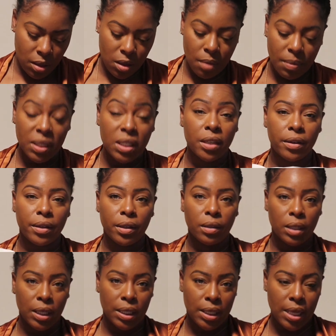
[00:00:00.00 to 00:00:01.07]
the material
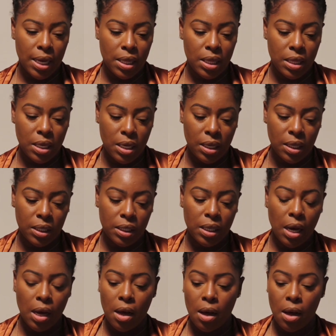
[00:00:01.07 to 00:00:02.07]
looks like this.